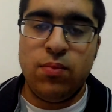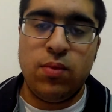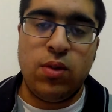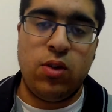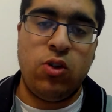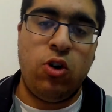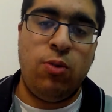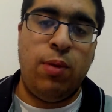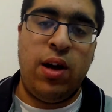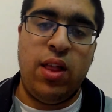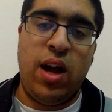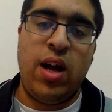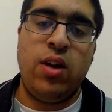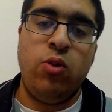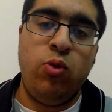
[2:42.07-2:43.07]
So sorry about
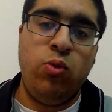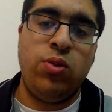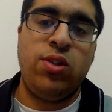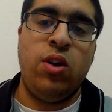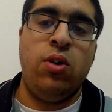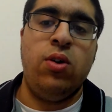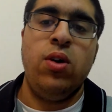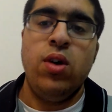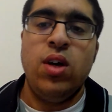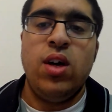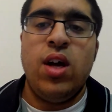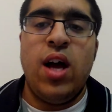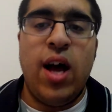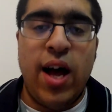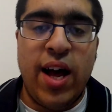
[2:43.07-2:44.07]
that. And also
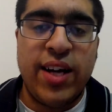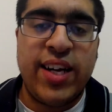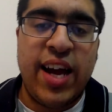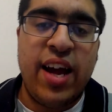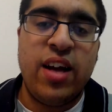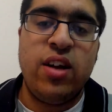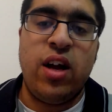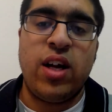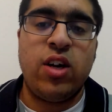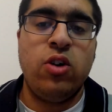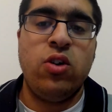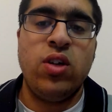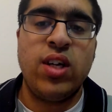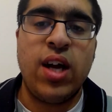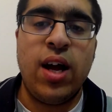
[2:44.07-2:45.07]
again, I
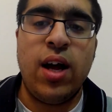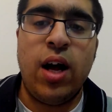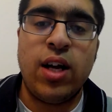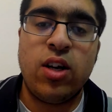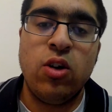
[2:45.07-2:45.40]
couldn't get my